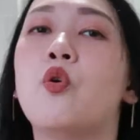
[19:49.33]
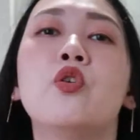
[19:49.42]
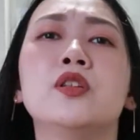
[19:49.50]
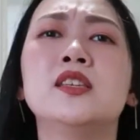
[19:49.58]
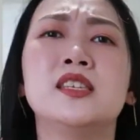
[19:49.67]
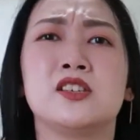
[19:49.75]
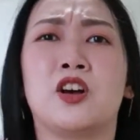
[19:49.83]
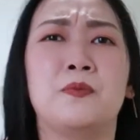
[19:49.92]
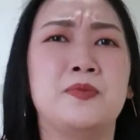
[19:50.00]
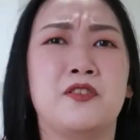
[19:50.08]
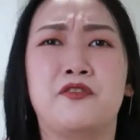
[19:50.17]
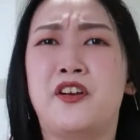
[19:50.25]
Oh, this is
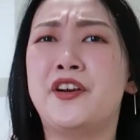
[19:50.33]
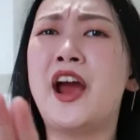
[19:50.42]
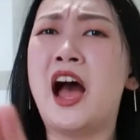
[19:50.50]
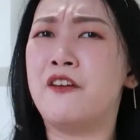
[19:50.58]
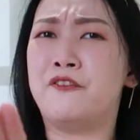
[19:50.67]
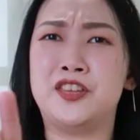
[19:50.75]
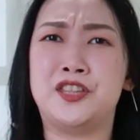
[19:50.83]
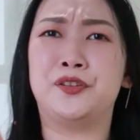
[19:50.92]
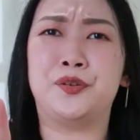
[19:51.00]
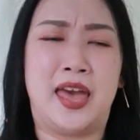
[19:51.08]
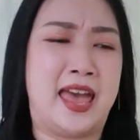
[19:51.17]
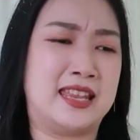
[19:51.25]
gonna be a very hard
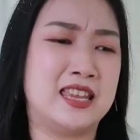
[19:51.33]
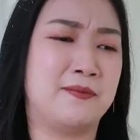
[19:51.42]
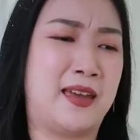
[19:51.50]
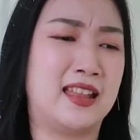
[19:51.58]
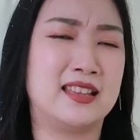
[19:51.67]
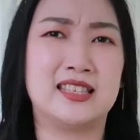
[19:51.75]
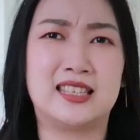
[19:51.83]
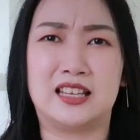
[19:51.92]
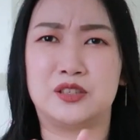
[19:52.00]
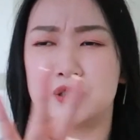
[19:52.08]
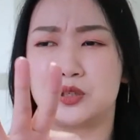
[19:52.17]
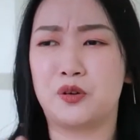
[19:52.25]
video to edit, man. It's
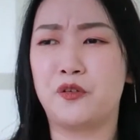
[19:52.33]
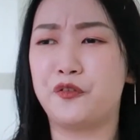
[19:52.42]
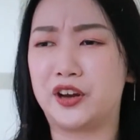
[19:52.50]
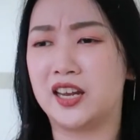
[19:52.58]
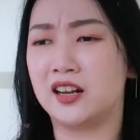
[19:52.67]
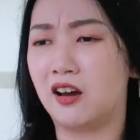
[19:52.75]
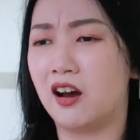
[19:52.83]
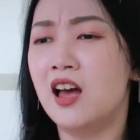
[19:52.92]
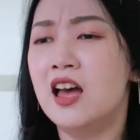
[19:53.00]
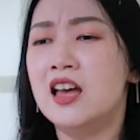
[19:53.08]
like so freaking long.